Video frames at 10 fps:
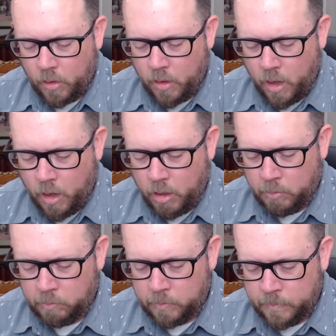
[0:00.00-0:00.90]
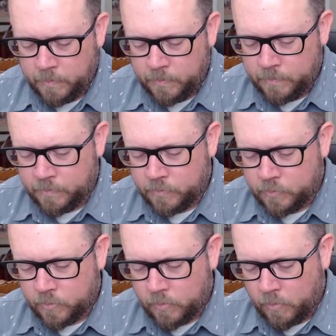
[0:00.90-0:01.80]
Um,
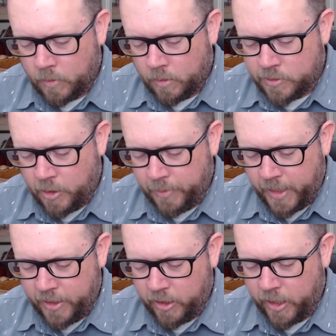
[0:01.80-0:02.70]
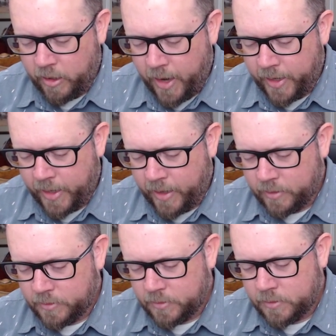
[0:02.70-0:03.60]
so I'm glad you're here hanging
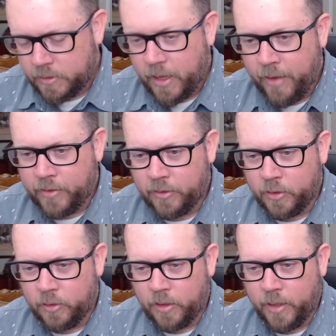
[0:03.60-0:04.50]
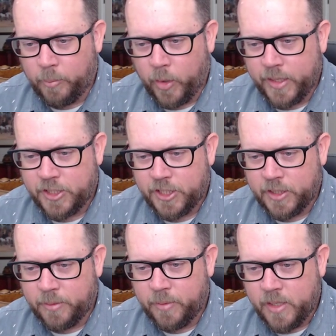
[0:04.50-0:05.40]
out, having a little uh, brain
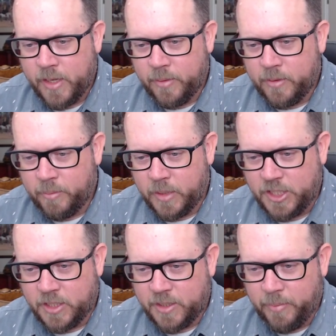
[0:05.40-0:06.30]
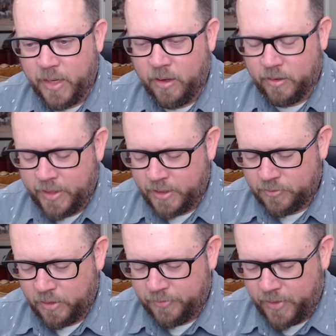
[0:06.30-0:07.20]
chill. Magenta Mel, thanks
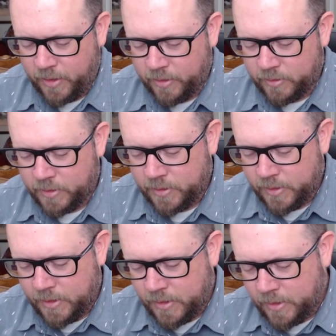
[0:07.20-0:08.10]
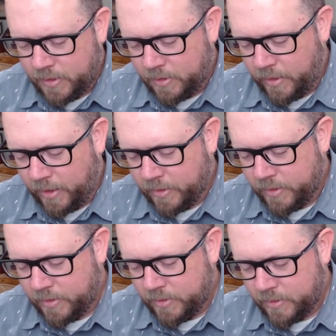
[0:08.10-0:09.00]
for the follow. Like
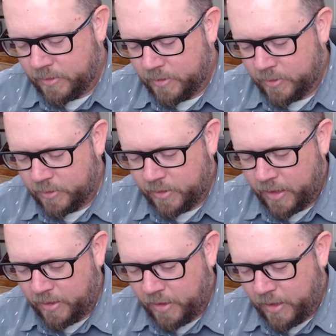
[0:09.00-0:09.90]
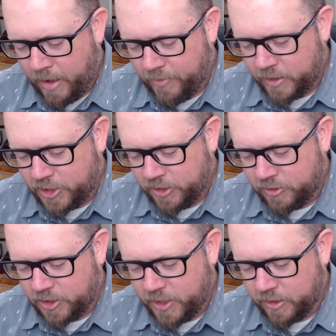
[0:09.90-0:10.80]
having a chill
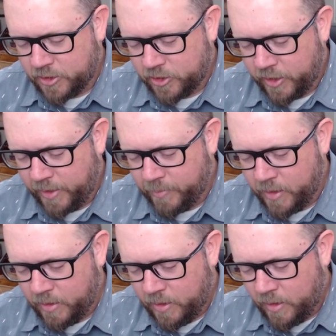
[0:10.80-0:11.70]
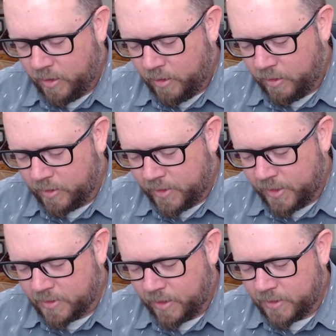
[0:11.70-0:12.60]
sticker stream on
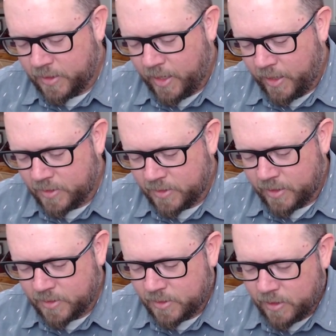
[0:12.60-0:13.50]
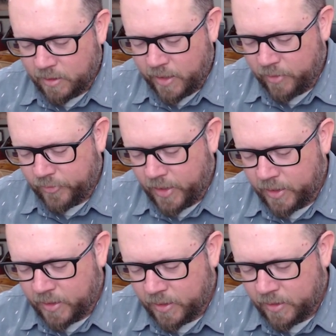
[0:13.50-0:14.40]
days like today is necessary, I find.